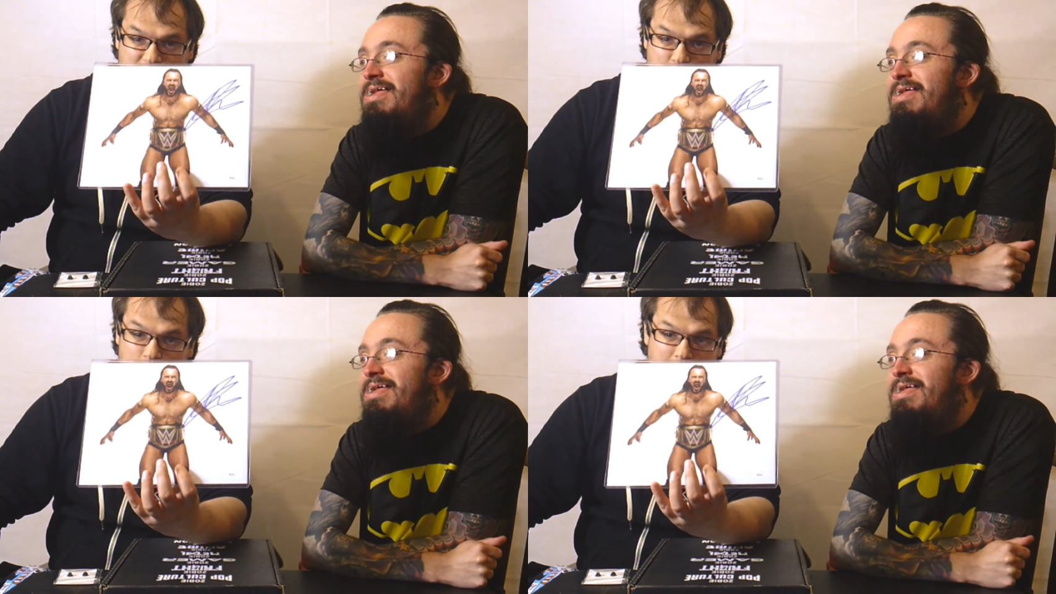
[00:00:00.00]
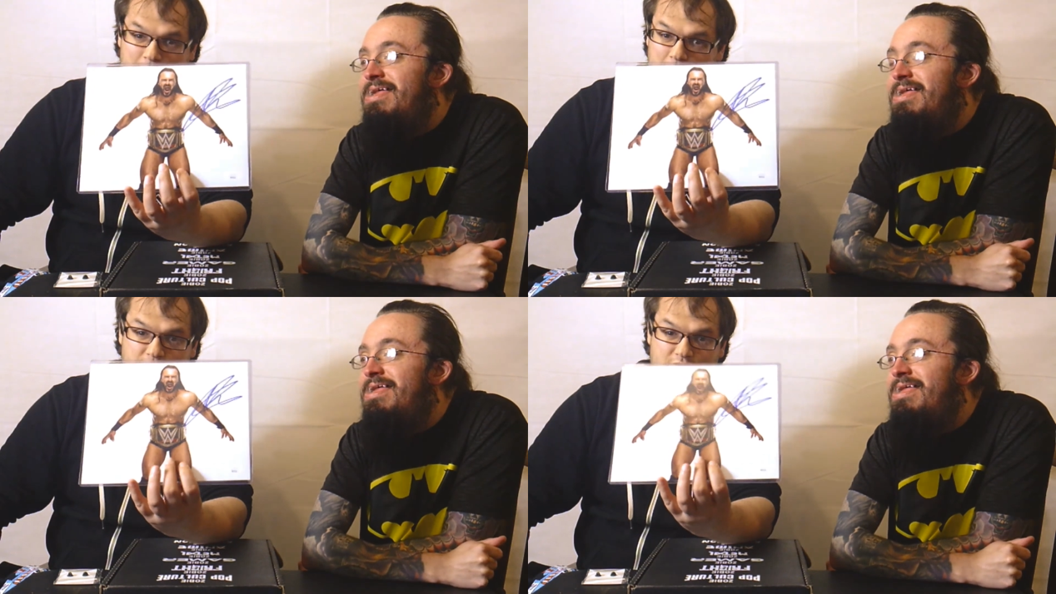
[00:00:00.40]
Speaker 1: two thumbs
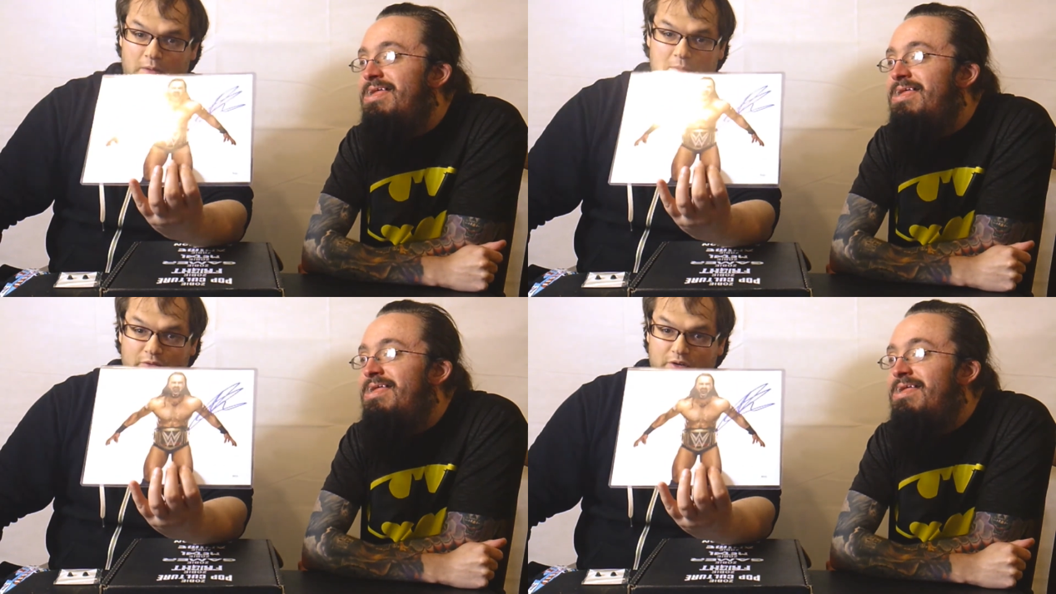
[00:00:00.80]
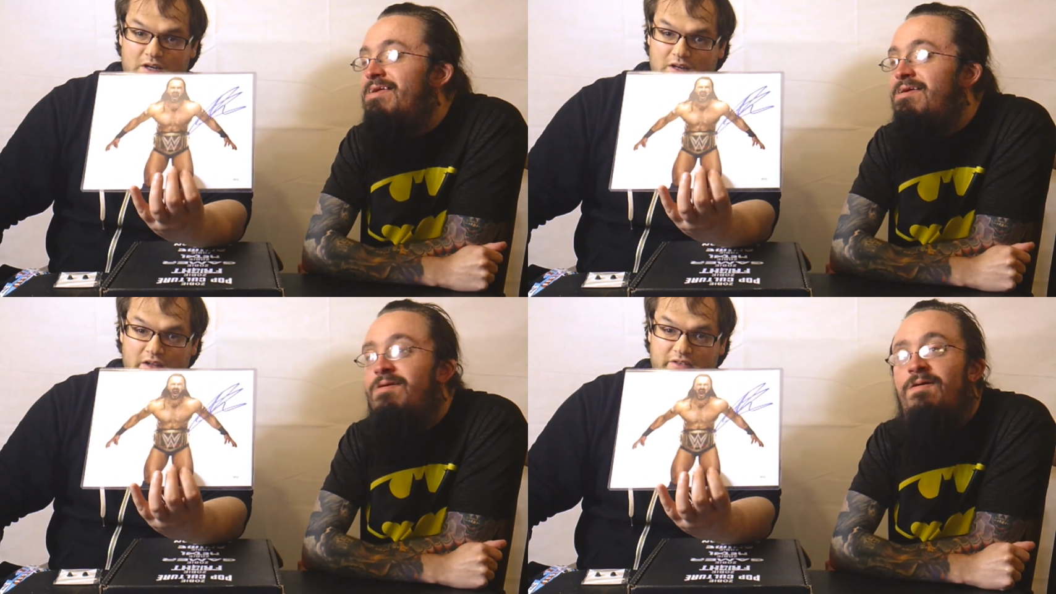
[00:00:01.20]
up to Zobie for
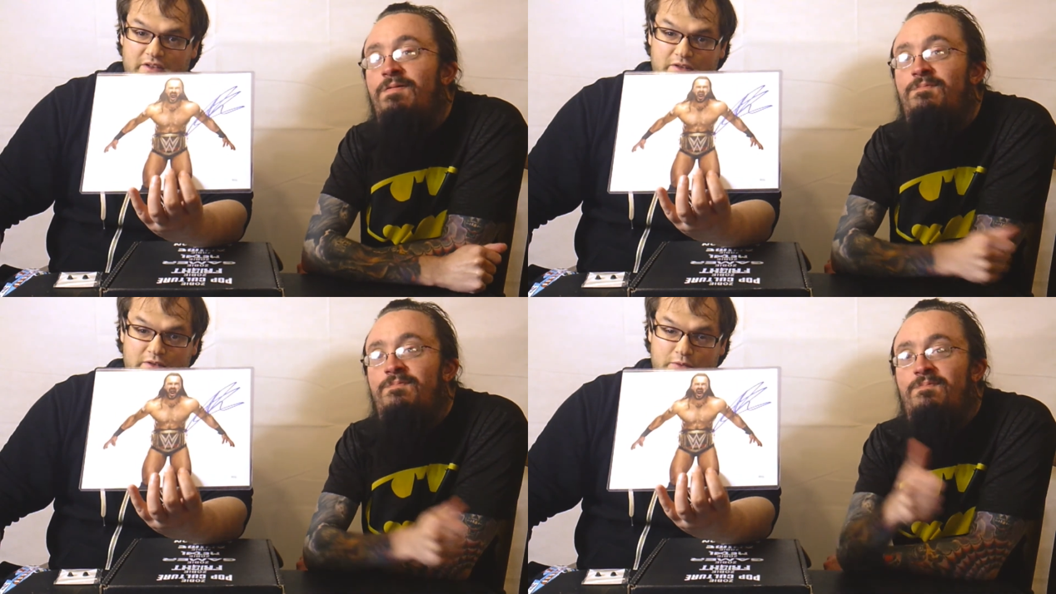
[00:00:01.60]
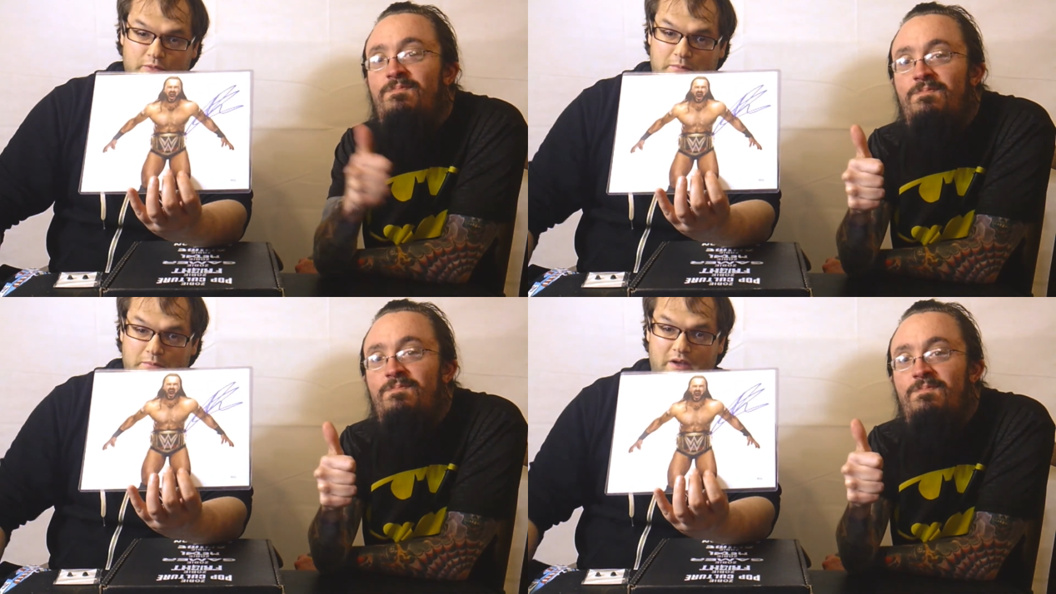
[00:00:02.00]
getting this. This, mm -hmm. this was
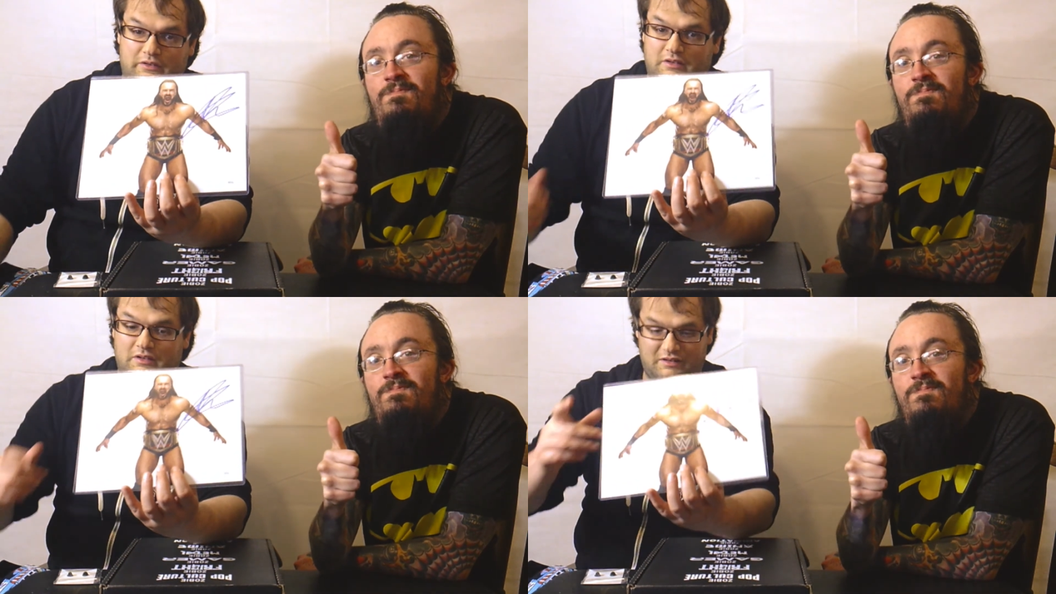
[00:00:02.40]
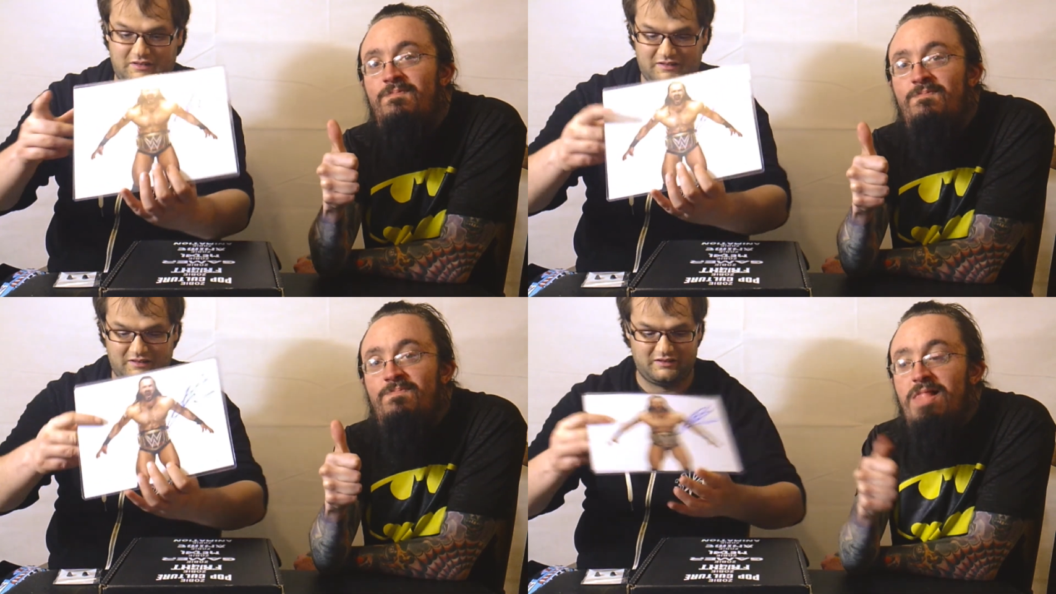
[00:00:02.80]
amazing.
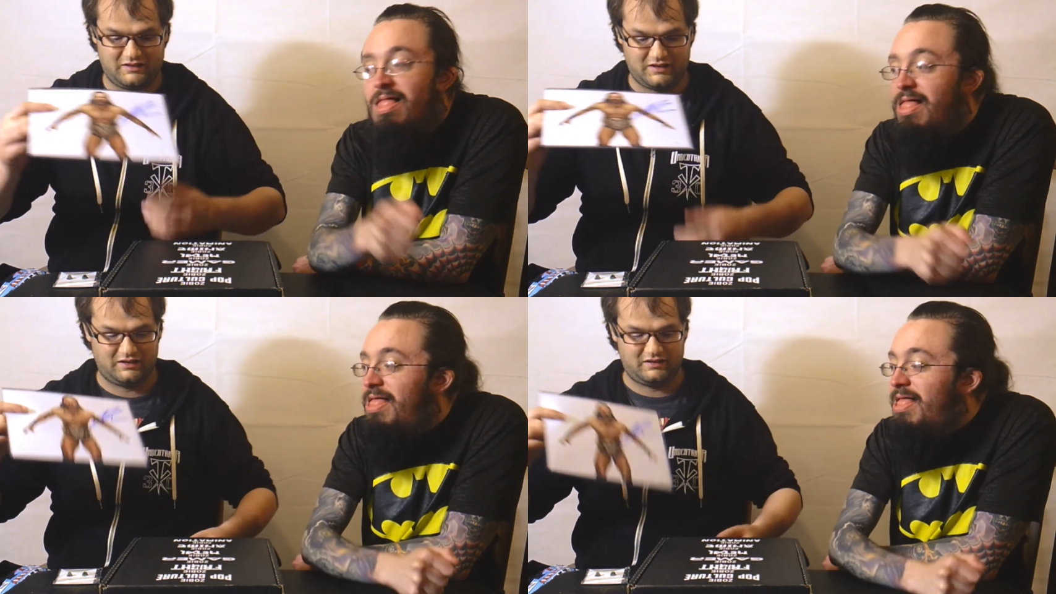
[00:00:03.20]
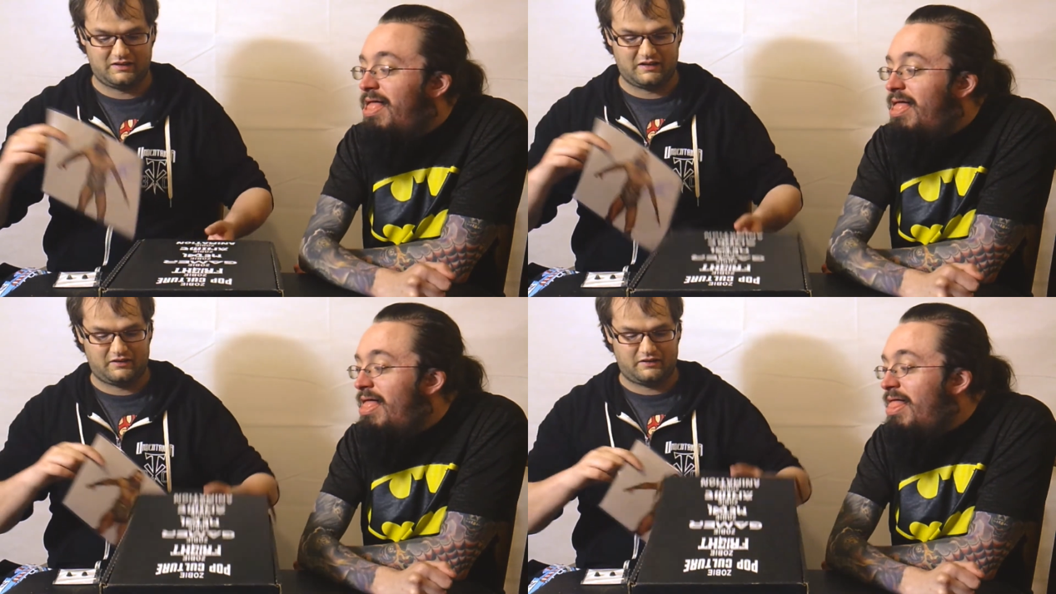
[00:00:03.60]
Yeah,
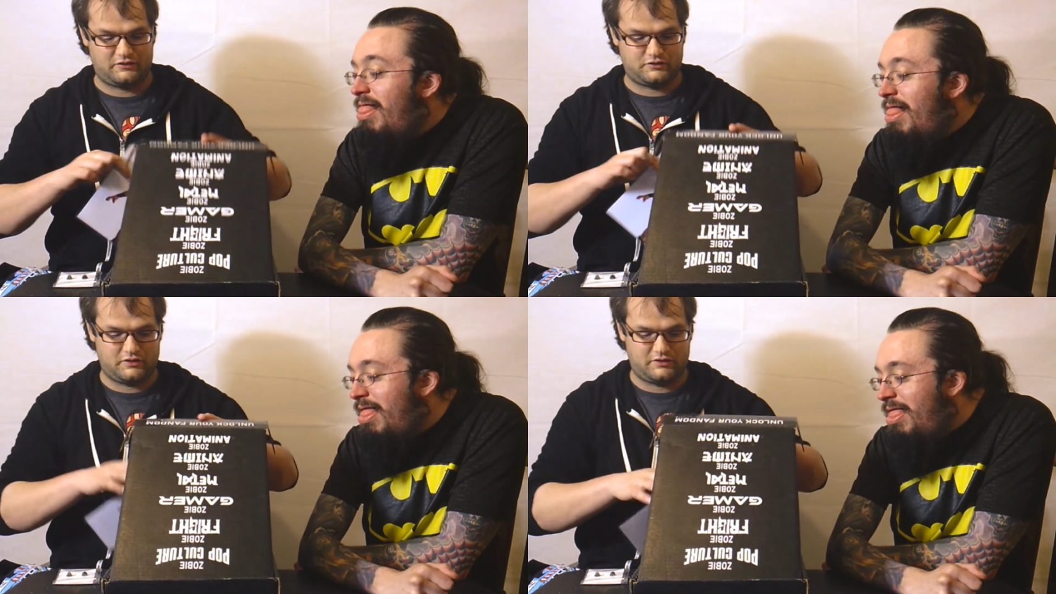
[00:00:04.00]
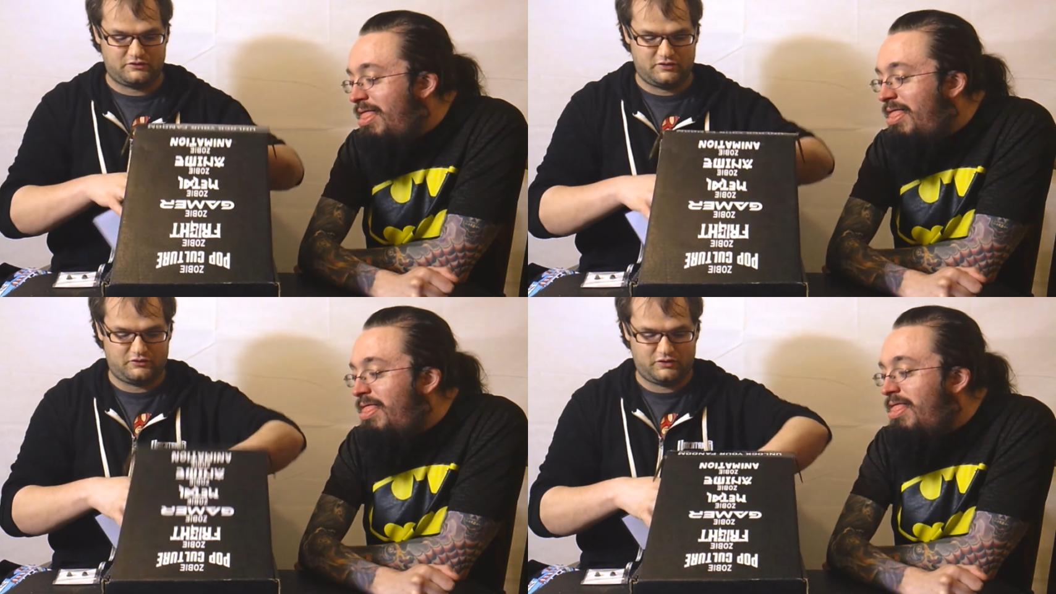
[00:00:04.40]
um, I'll show you the
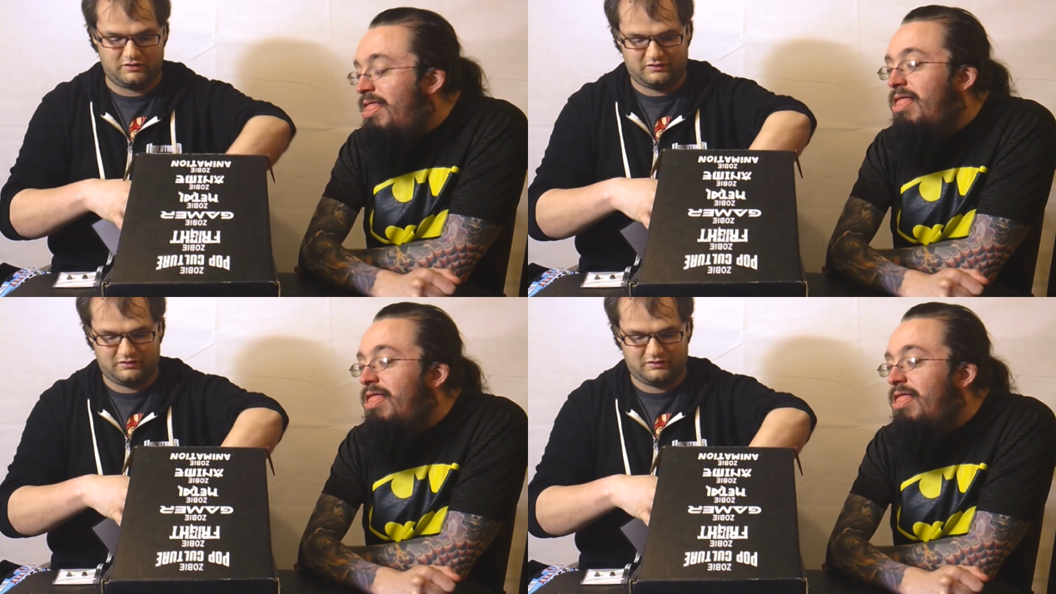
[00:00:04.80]
cheat sheet.